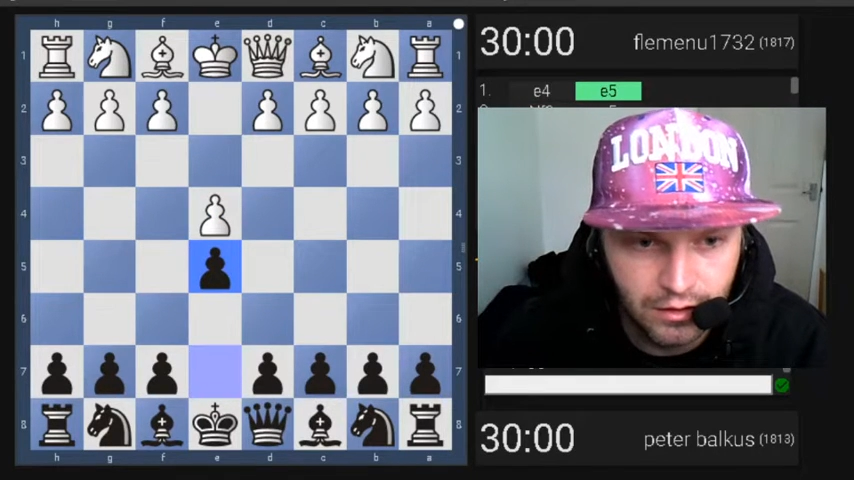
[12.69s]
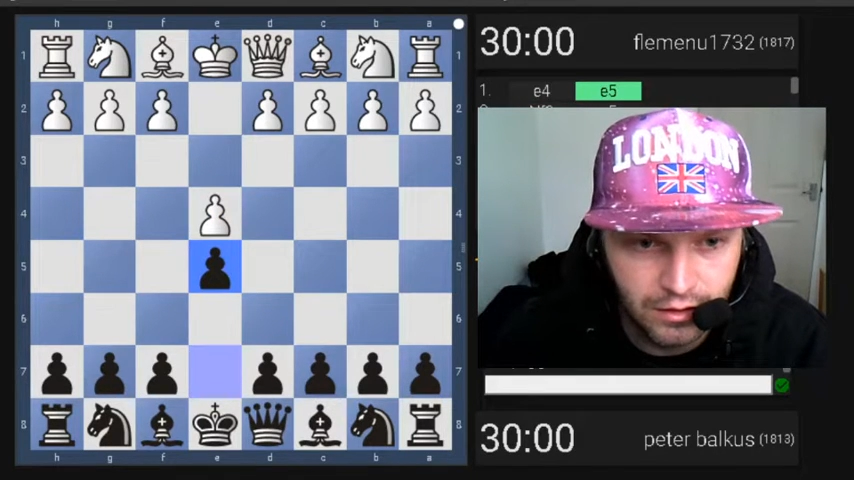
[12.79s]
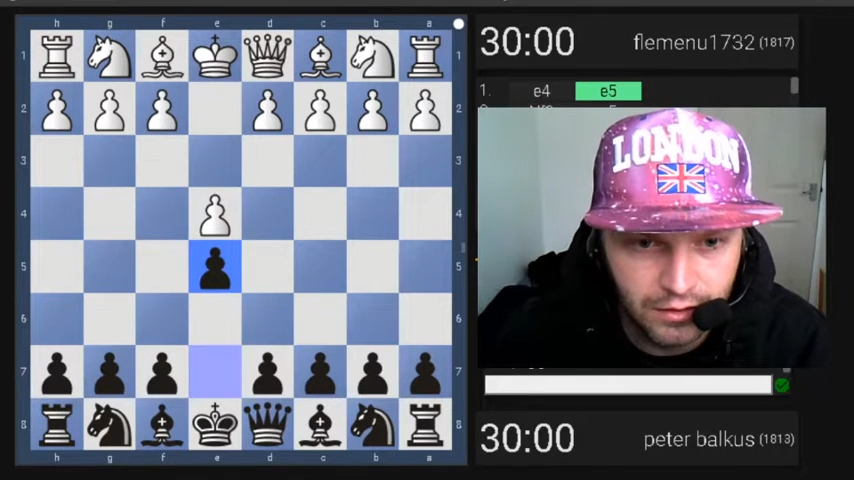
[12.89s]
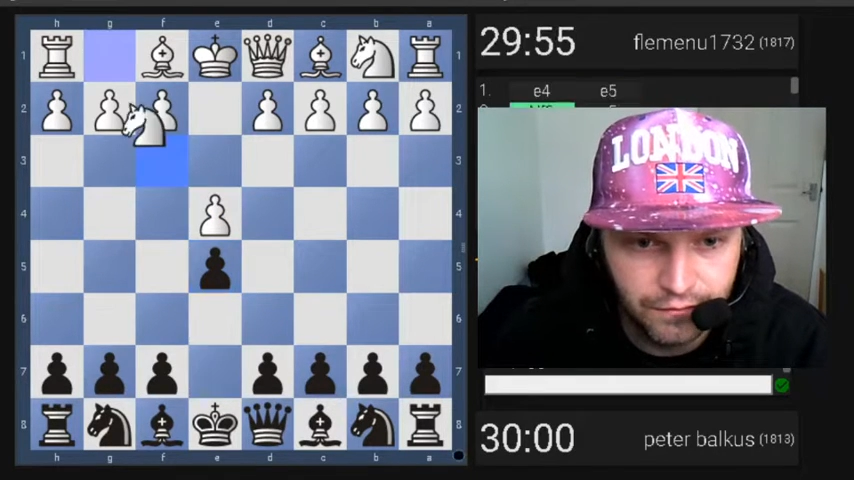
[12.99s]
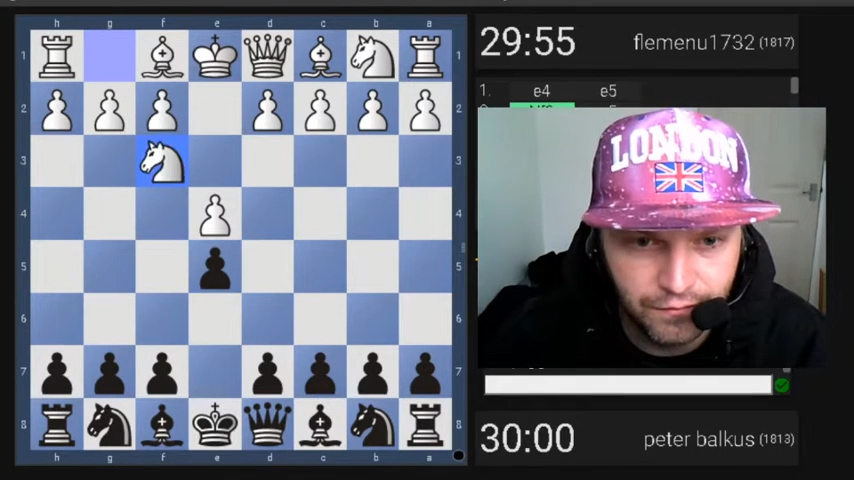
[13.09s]

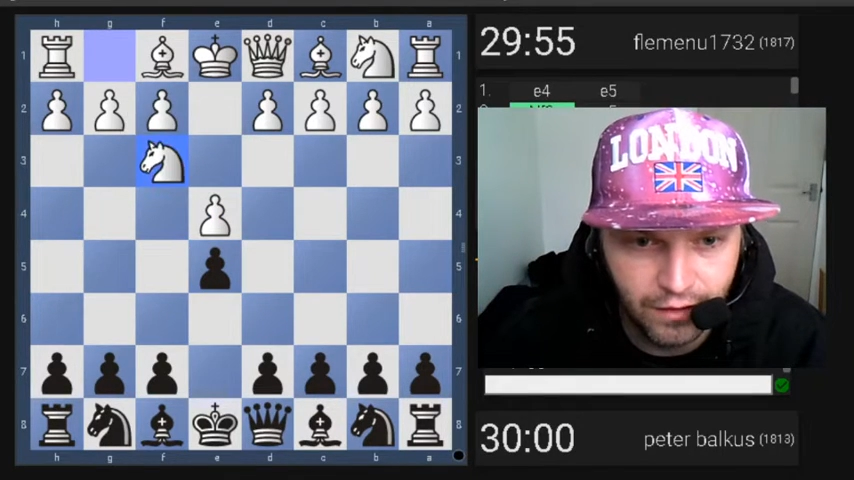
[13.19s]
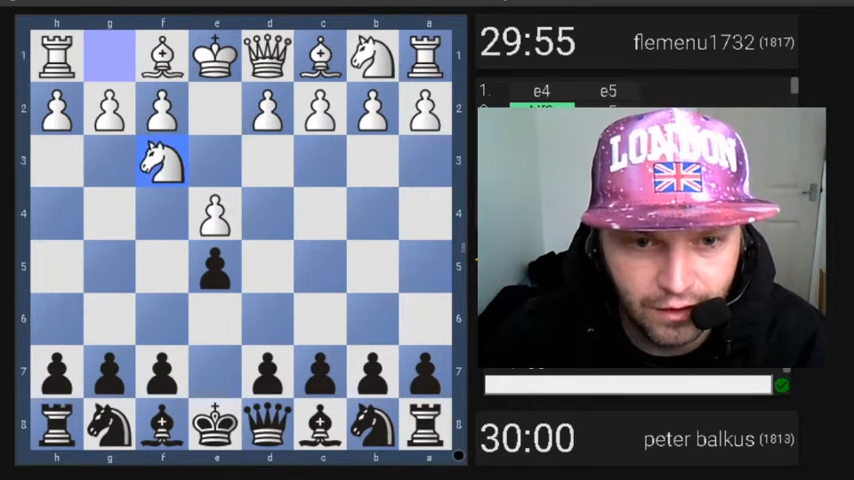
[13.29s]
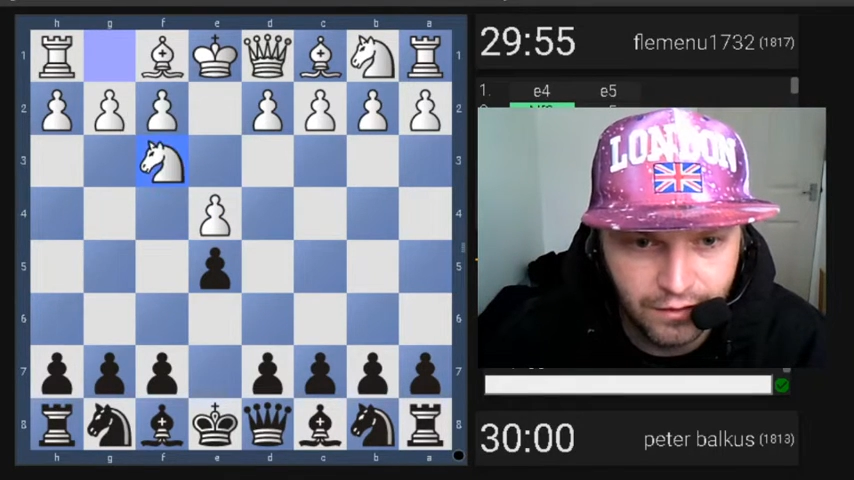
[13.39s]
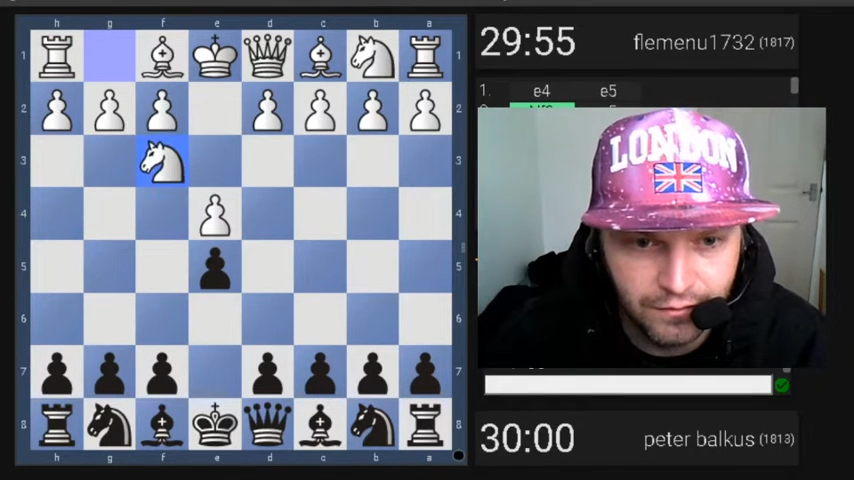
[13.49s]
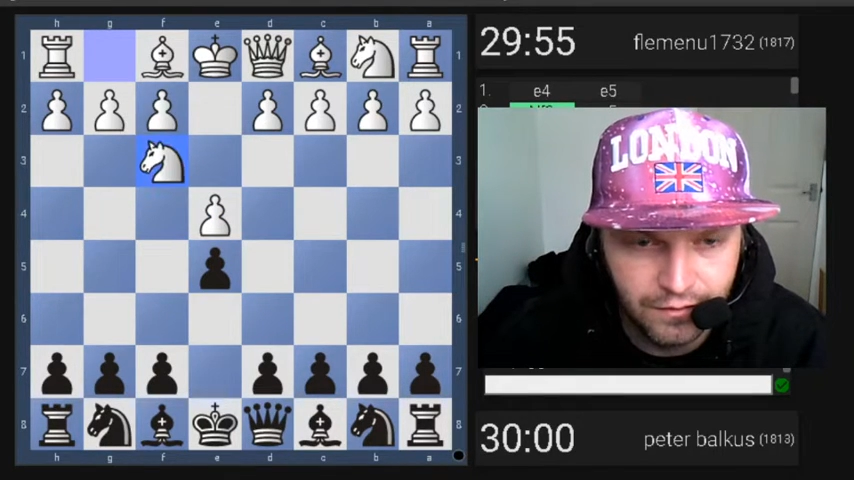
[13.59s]
e5,